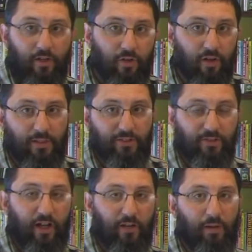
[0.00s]
you're going to be
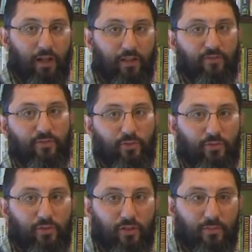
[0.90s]
stockpiling
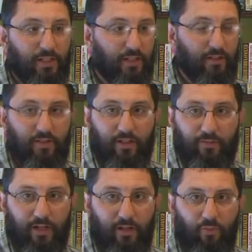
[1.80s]
food. You're going to be getting
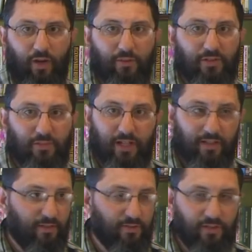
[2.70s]
things ready. Why would you be
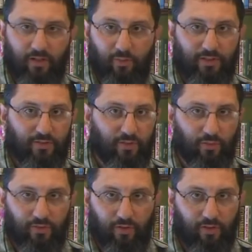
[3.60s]
out there trying to win
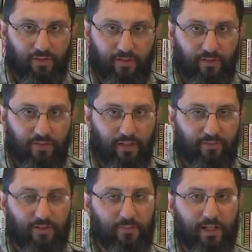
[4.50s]
souls and all this other
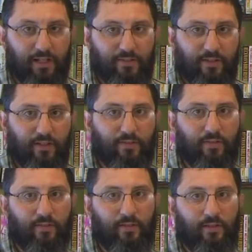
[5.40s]
stuff? Doesn't make any
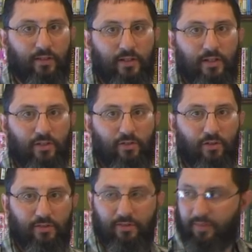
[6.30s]
sense. You
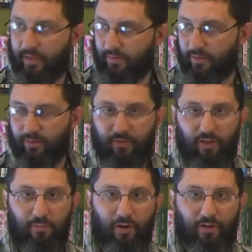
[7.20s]
know that the things are going to
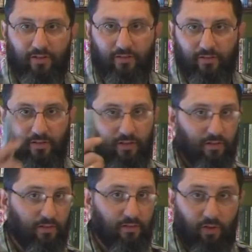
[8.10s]
fall apart and
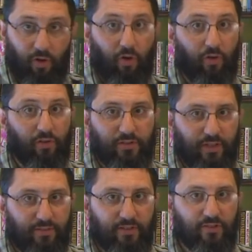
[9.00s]
all the
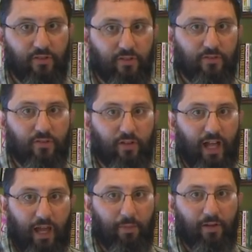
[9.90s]
stuff that's going to
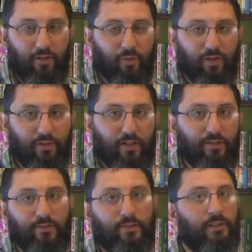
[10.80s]
start happening and whatever
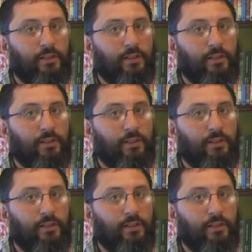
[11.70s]
else